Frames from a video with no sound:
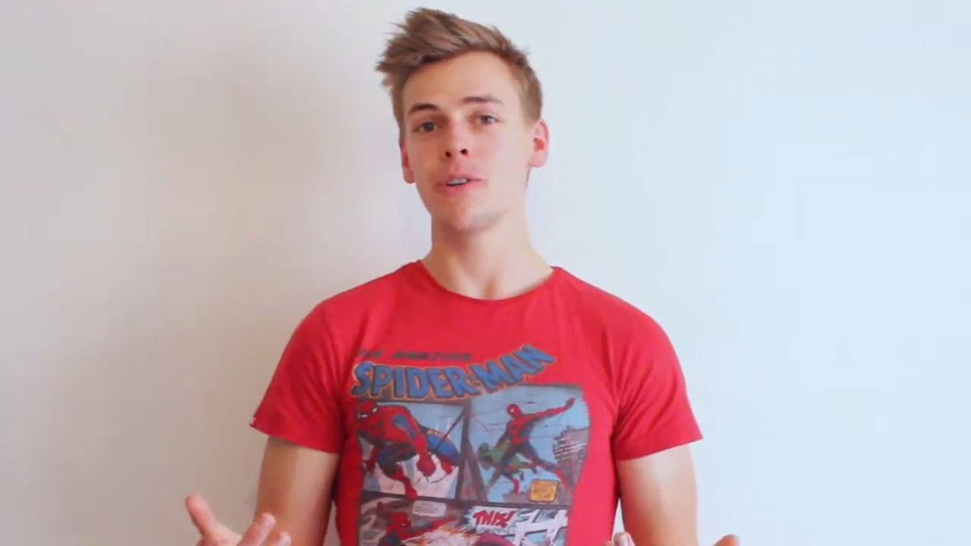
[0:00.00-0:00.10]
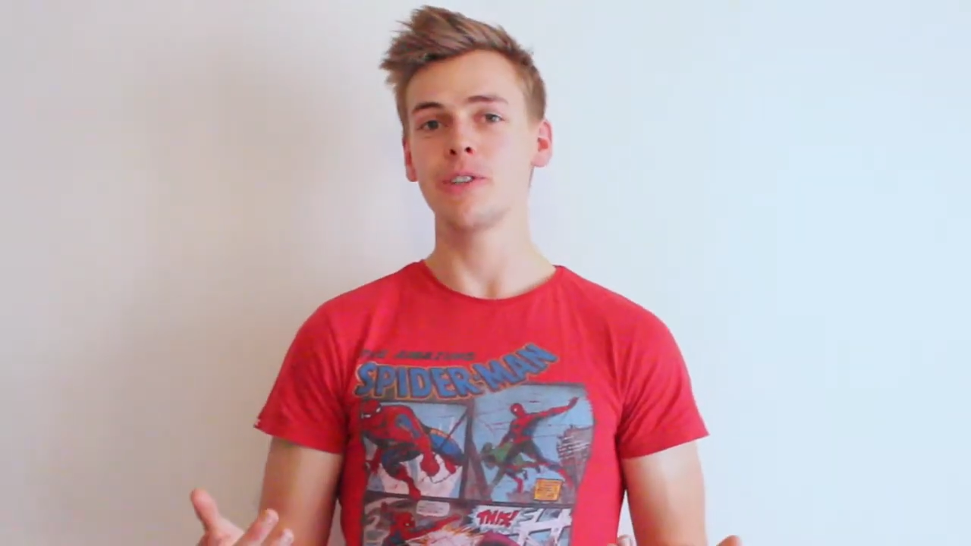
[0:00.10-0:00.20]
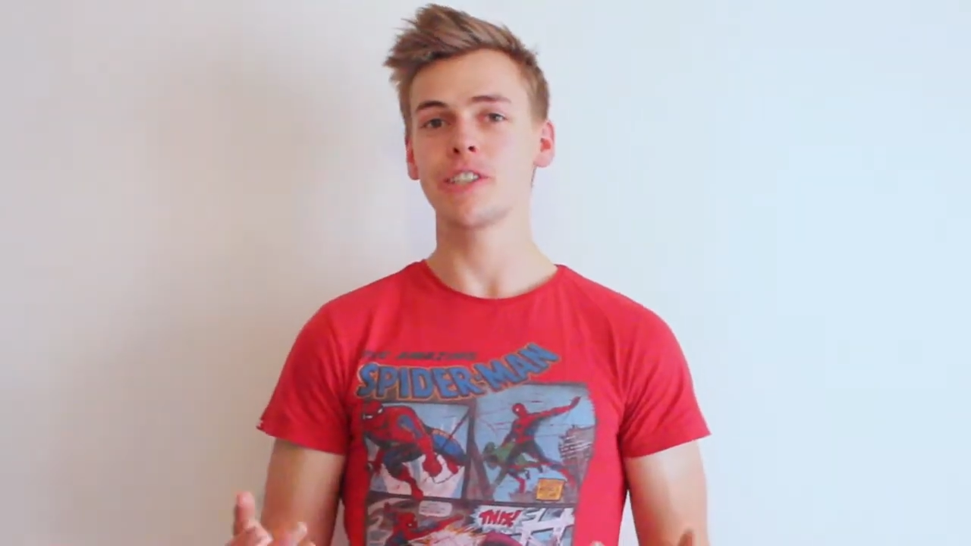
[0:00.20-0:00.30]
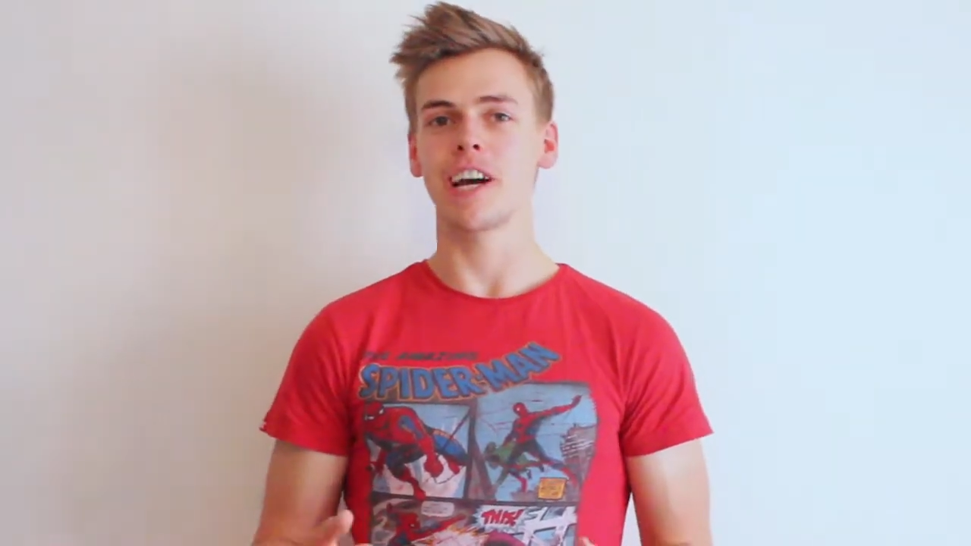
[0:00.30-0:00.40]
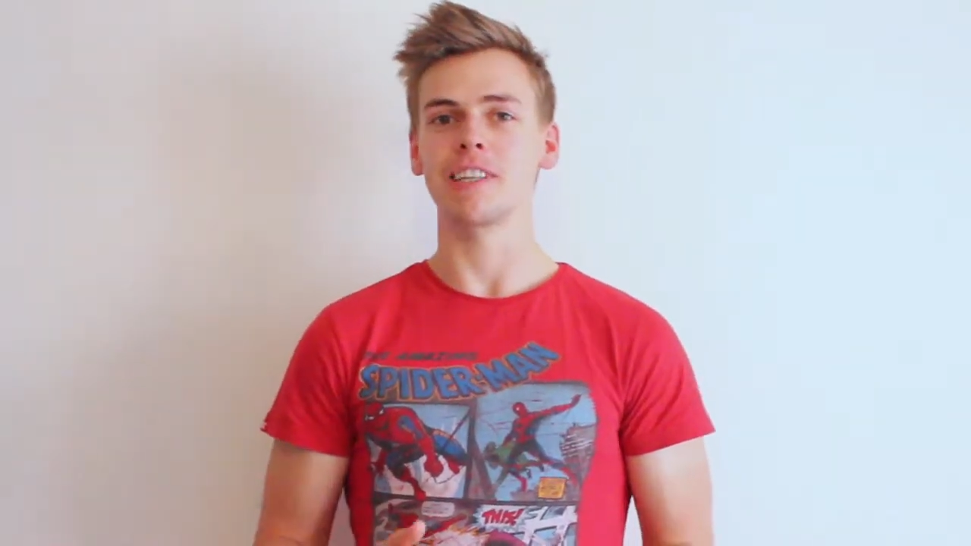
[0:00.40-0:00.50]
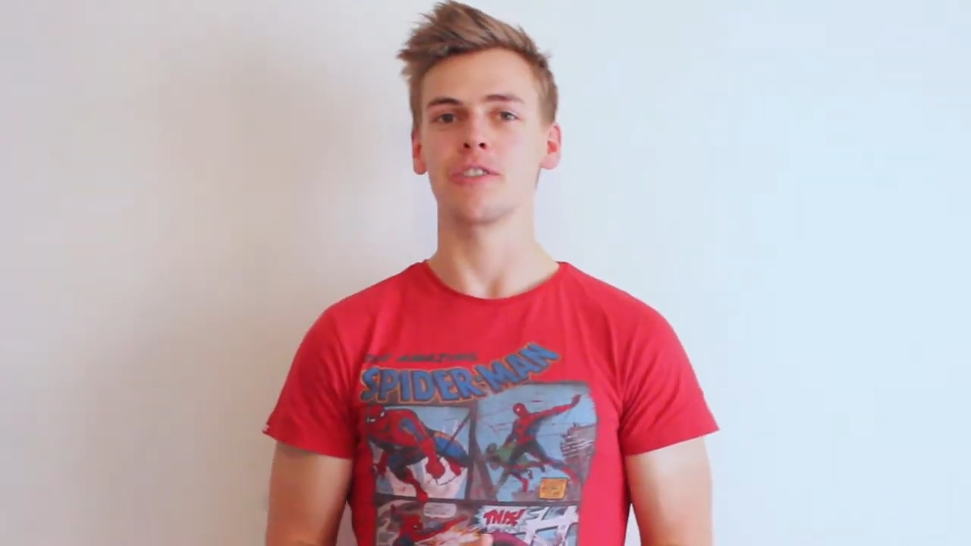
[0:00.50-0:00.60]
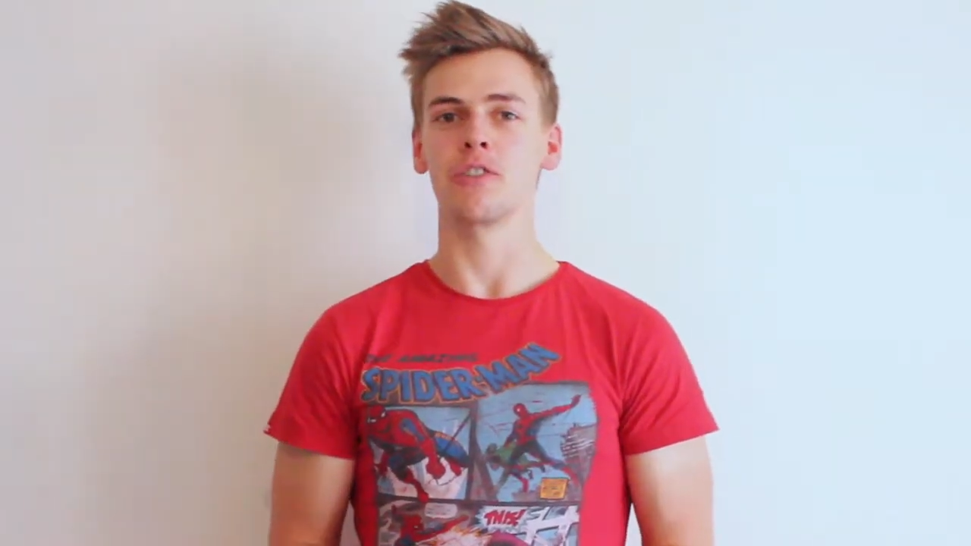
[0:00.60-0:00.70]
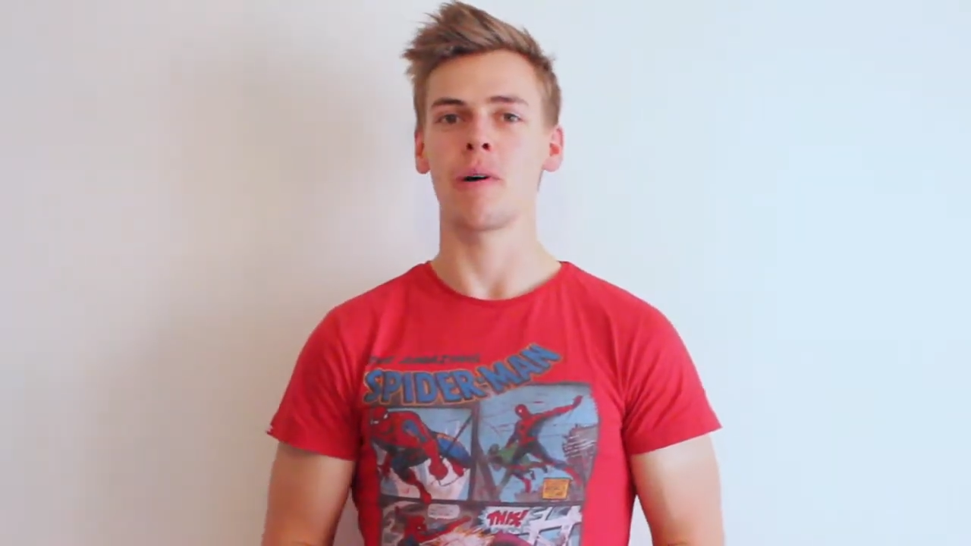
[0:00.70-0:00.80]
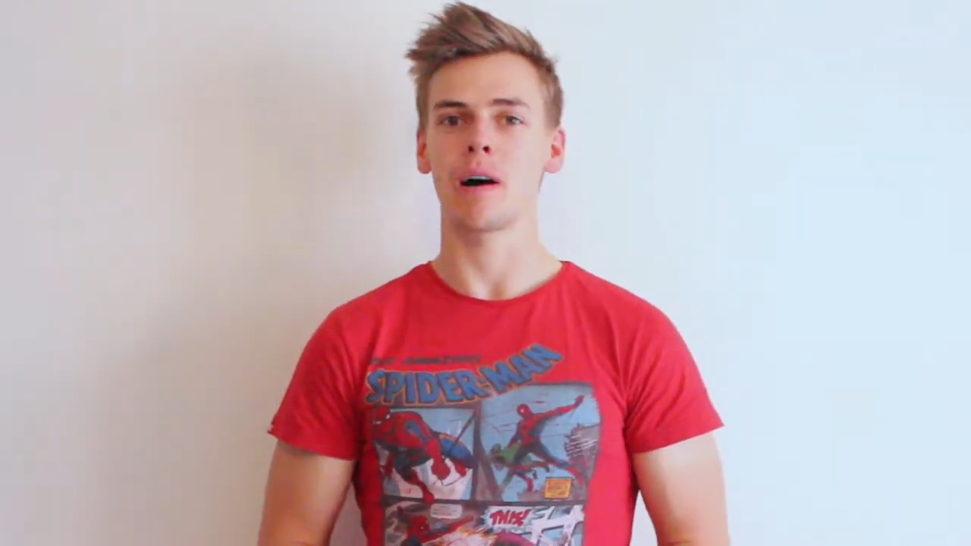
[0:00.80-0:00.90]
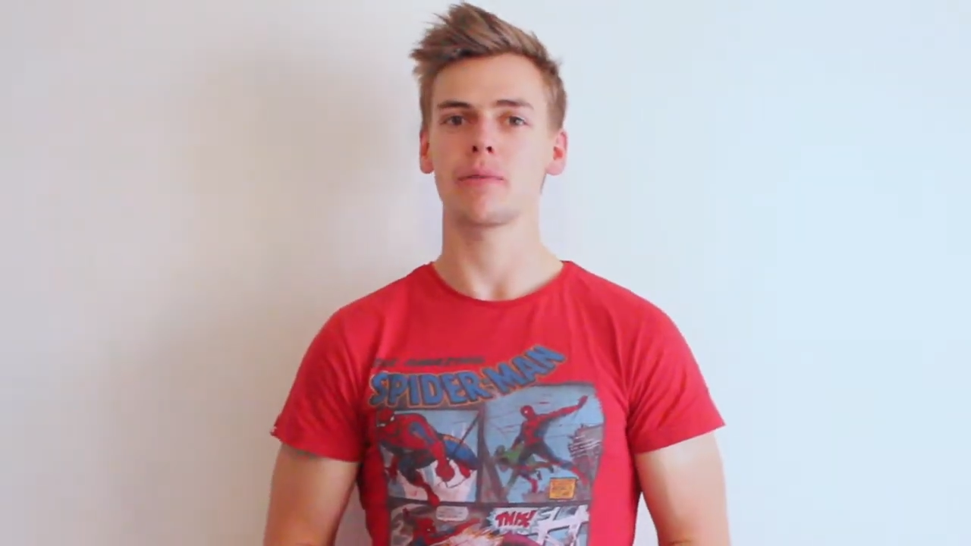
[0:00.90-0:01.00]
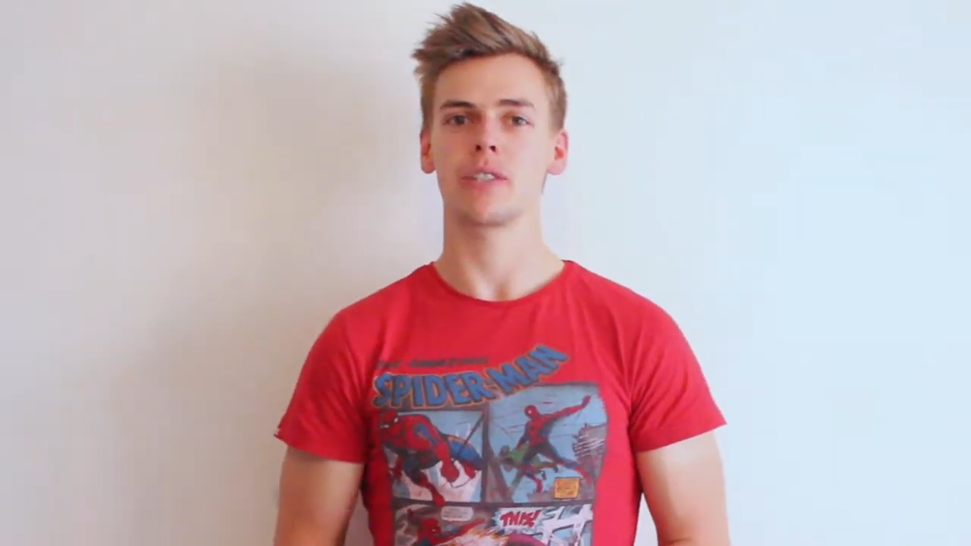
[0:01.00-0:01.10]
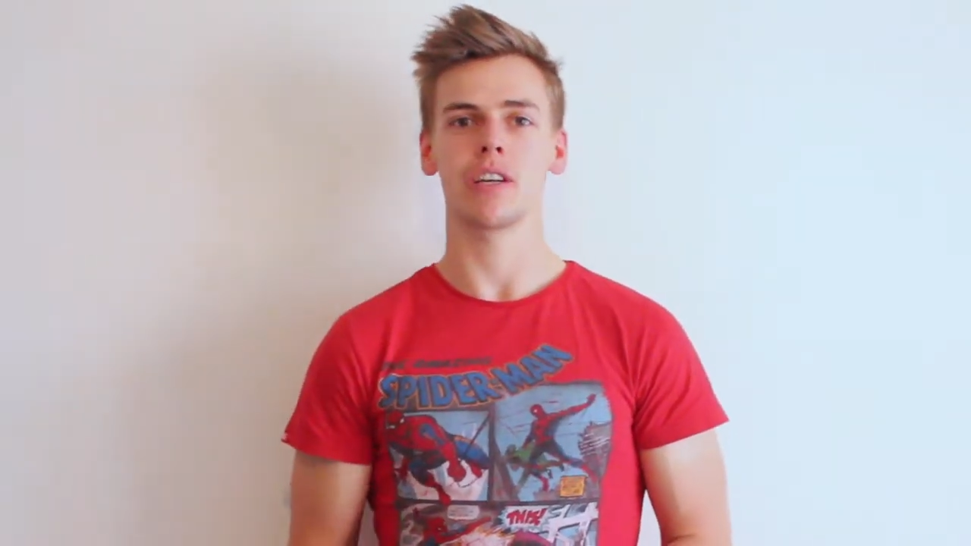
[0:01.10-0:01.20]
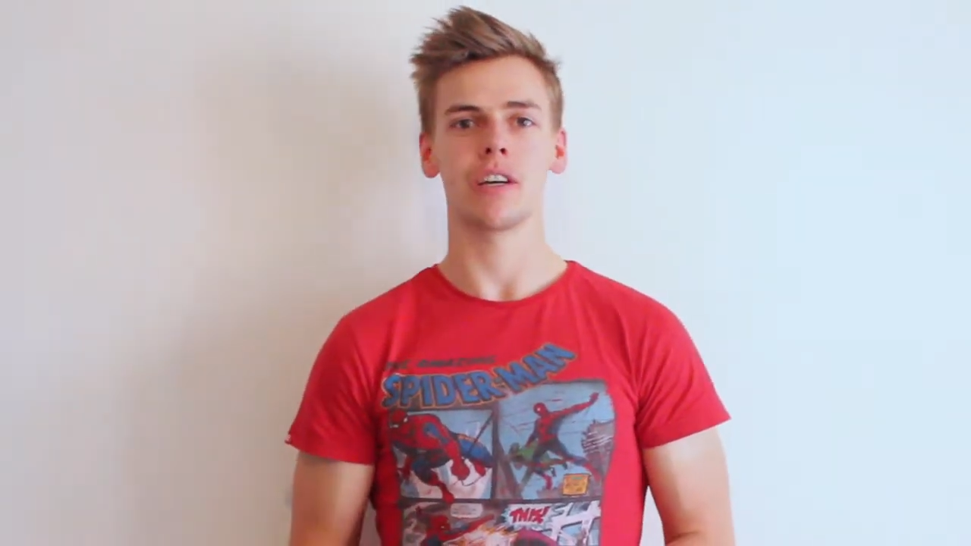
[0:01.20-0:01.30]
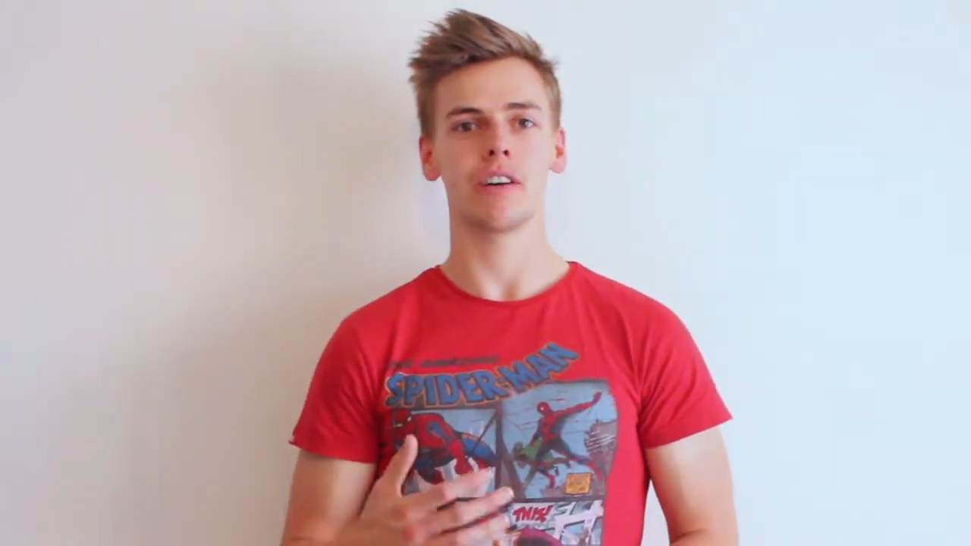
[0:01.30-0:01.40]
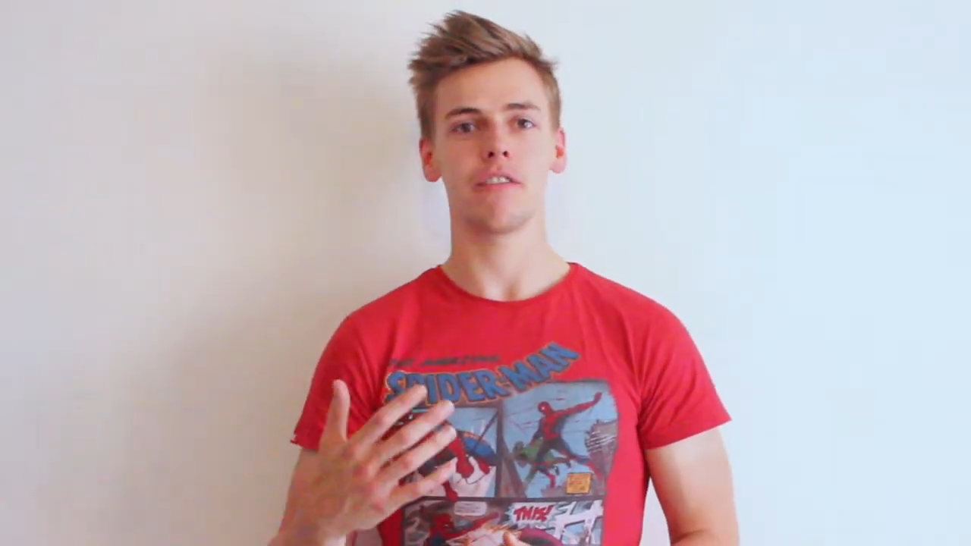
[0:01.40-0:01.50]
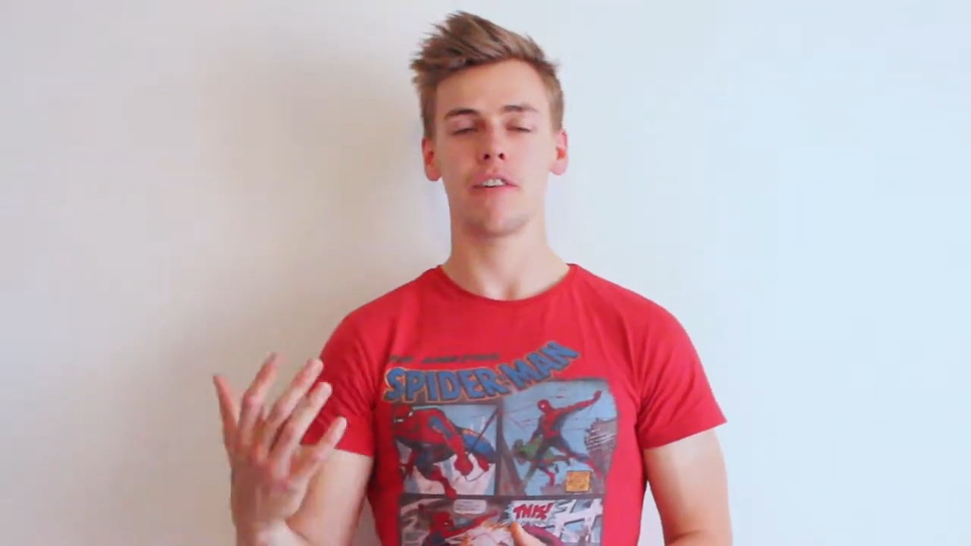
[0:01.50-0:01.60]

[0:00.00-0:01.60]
use your nice new map to